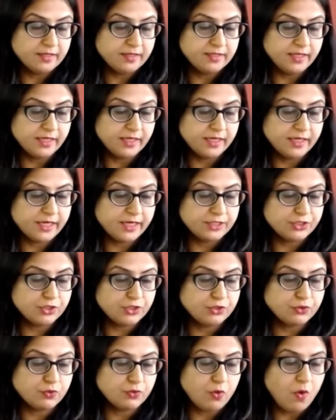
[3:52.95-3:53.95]
they cater
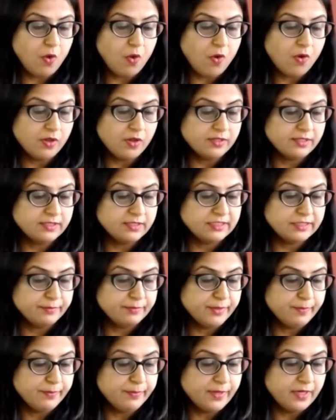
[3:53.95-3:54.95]
to all the
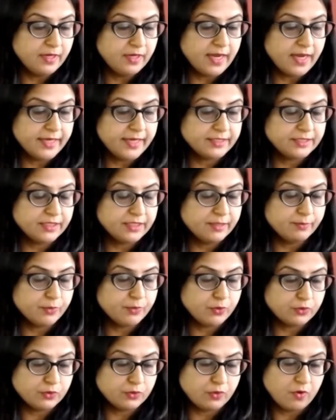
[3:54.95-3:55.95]
dimmable lighting
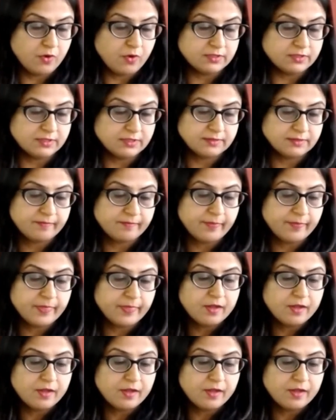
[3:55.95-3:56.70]
protocols.